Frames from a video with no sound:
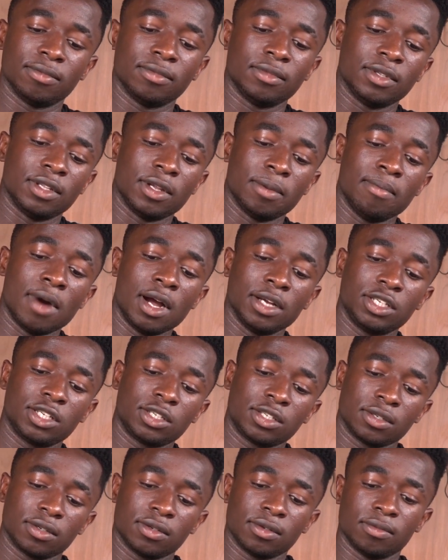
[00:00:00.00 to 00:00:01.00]
the
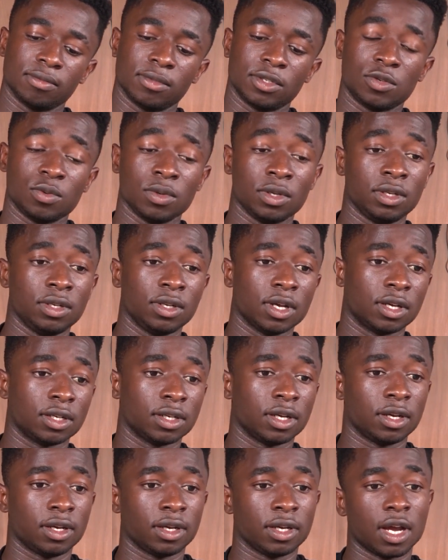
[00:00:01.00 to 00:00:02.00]
match between
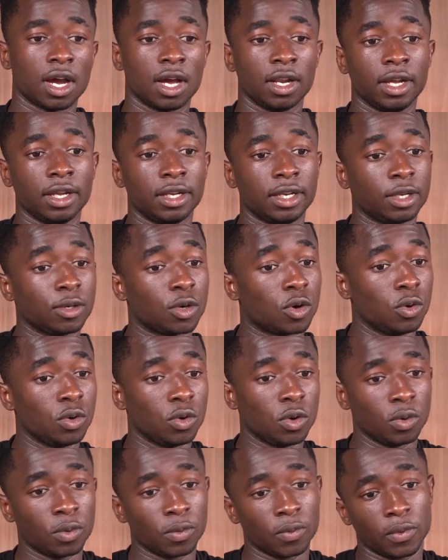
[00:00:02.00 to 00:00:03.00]
Ghana and then
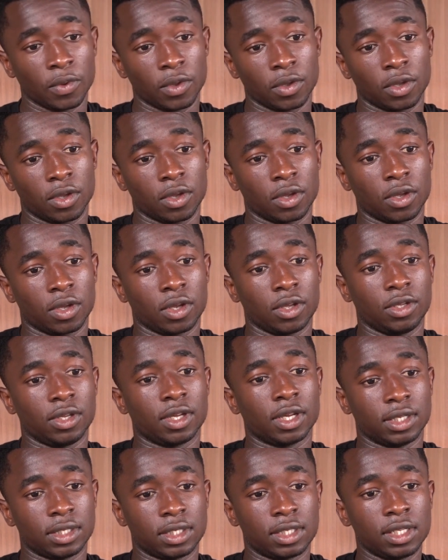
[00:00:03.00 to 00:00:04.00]
Congo, you
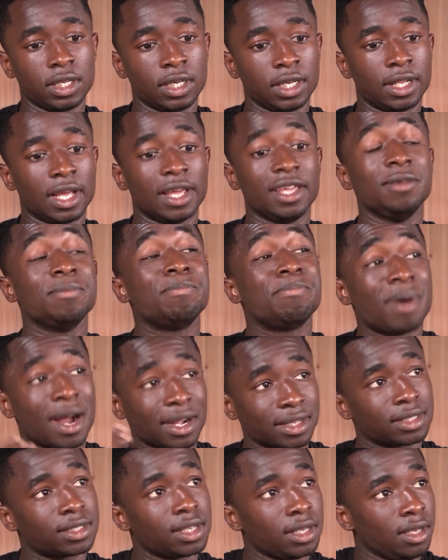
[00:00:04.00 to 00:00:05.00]
can see the
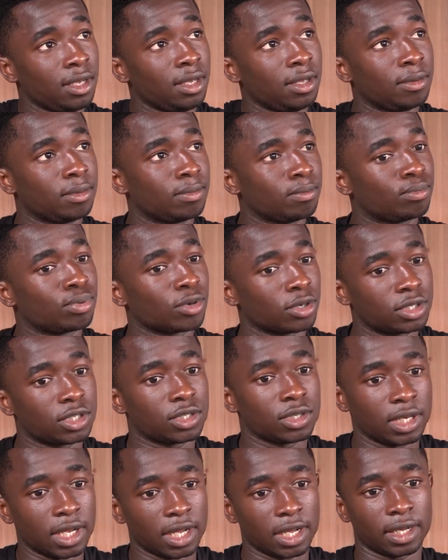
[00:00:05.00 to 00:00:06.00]
impact he brought
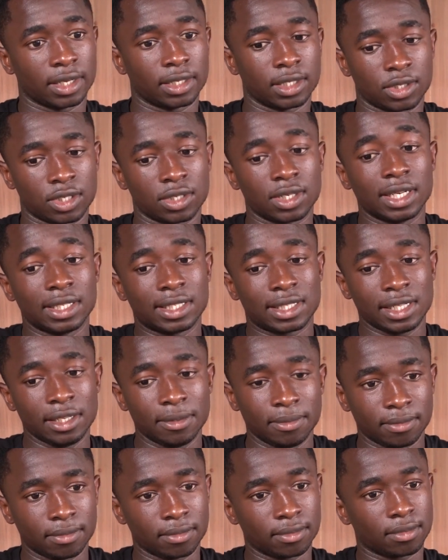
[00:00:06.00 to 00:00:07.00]
to the
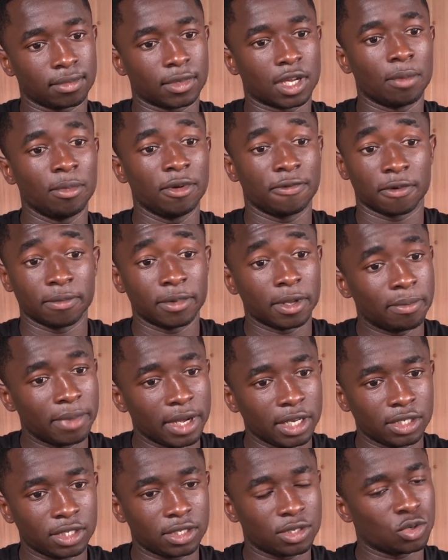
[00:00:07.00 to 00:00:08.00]
team coming from the
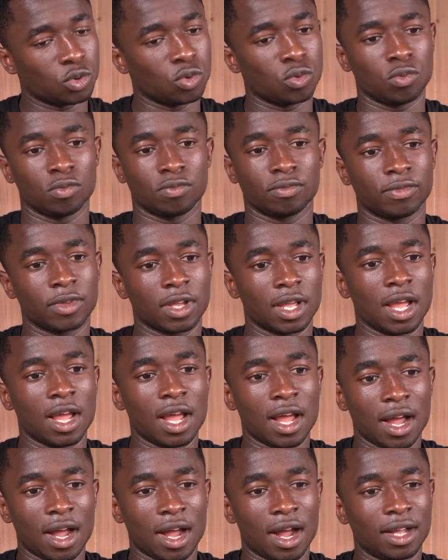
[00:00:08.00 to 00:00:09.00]
bench. So
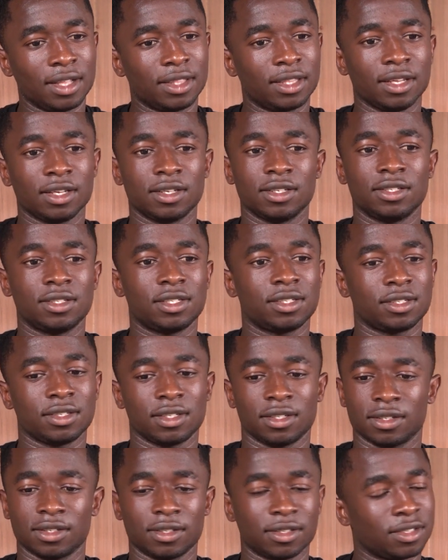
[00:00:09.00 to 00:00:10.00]
I think
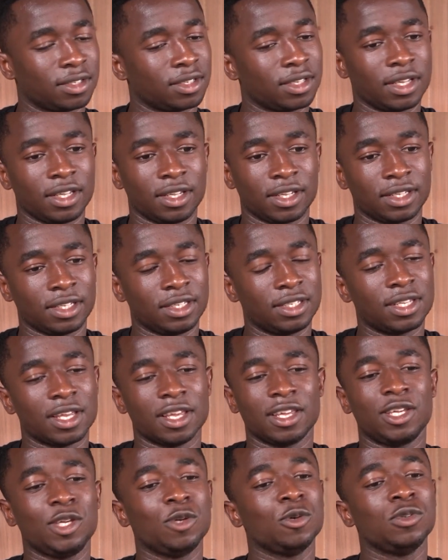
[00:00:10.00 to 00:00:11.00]
he's a
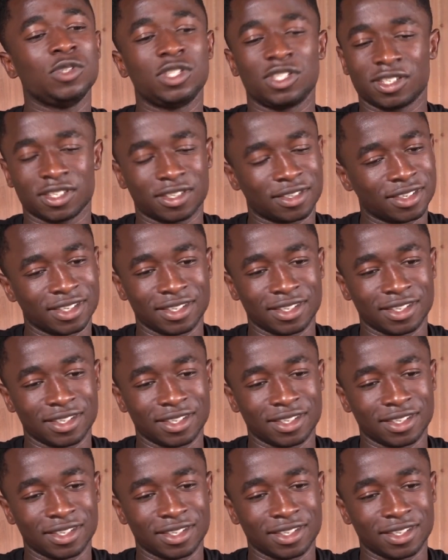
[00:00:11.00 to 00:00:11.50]
huge